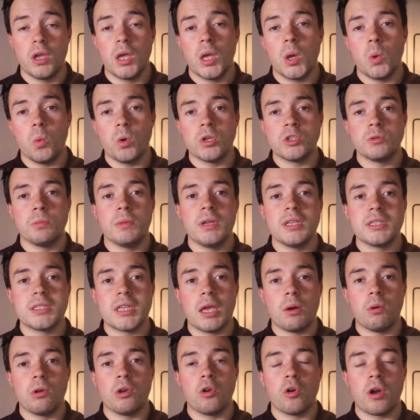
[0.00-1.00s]
which means
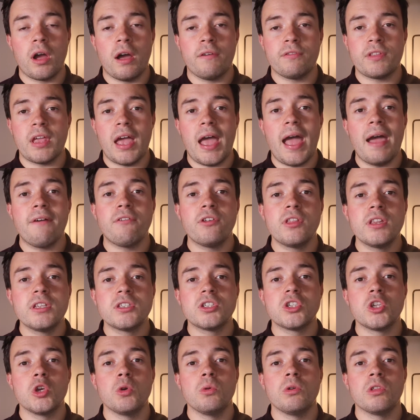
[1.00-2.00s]
they will look after everything
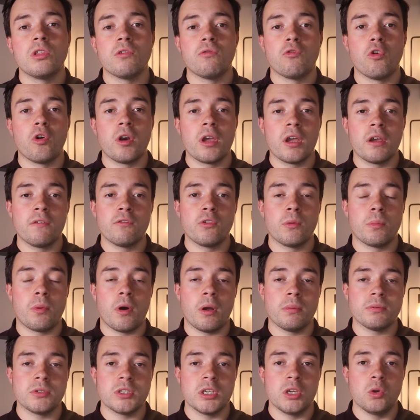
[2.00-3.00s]
to do with the running of the
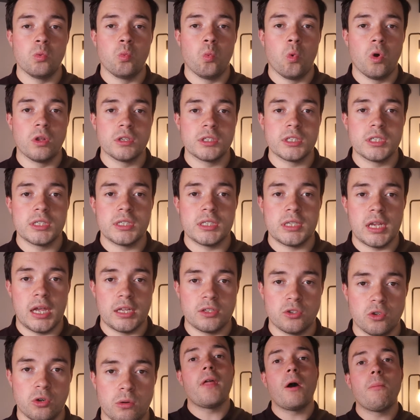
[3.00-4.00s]
property once it's
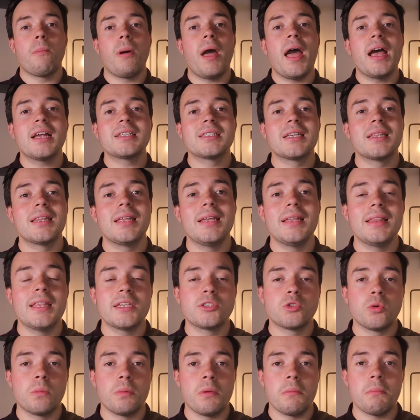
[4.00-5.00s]
set up. Now, personally,
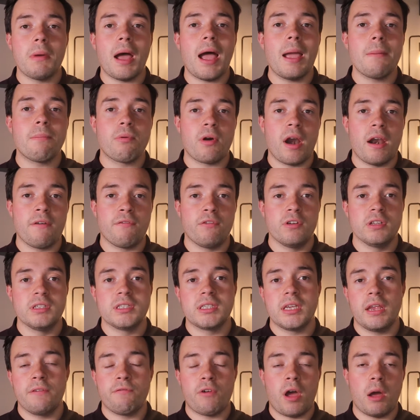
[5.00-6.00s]
this would be my preference
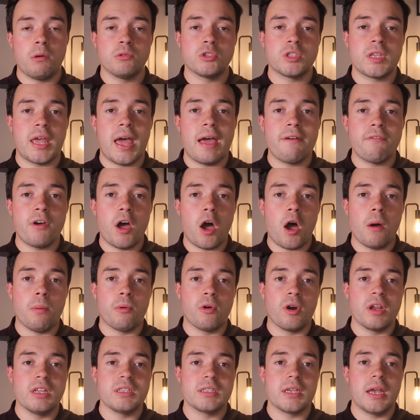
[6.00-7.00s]
if I was to ever
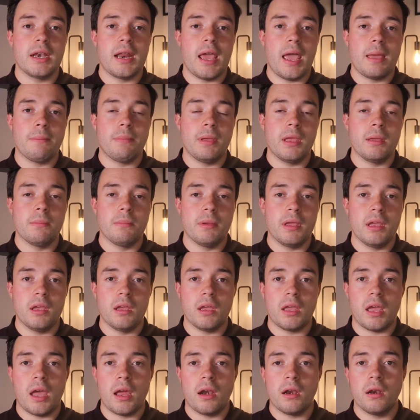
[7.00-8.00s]
operate an Airbnb
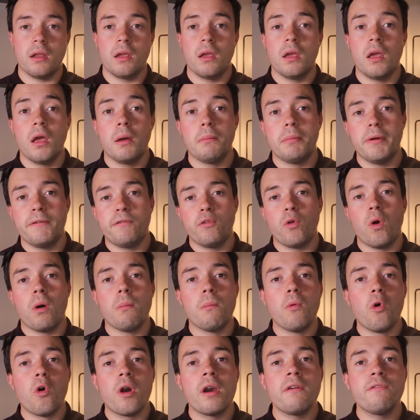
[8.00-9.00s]
again. But if you want
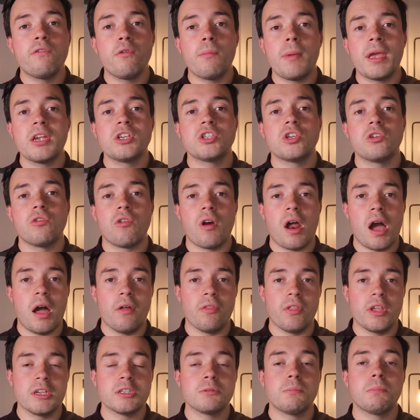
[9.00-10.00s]
more information around
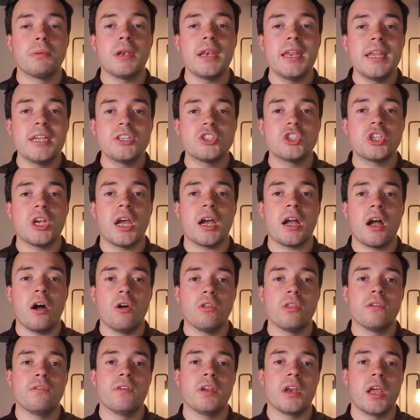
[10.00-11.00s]
this, please check
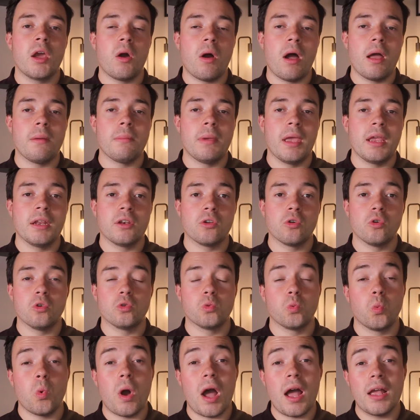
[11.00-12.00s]
out the video I made called
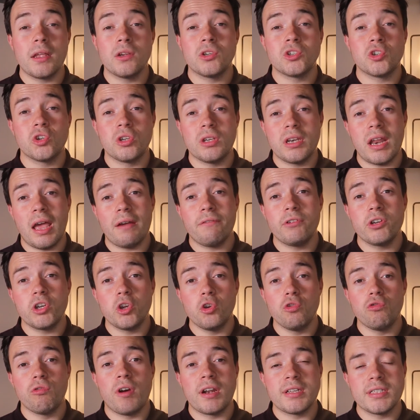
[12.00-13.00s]
Why You Should Never
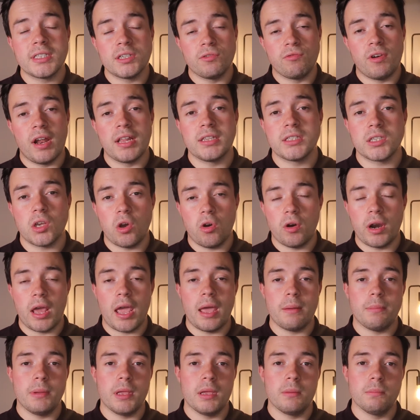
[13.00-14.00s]
Do Rent-to-Rent on
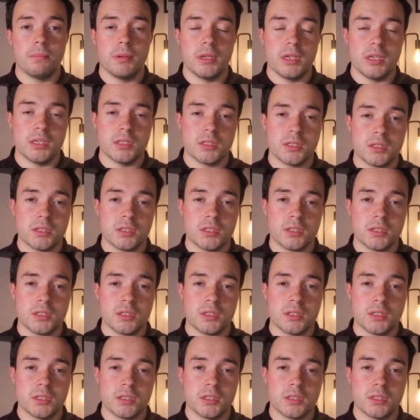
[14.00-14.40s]
Airbnbs.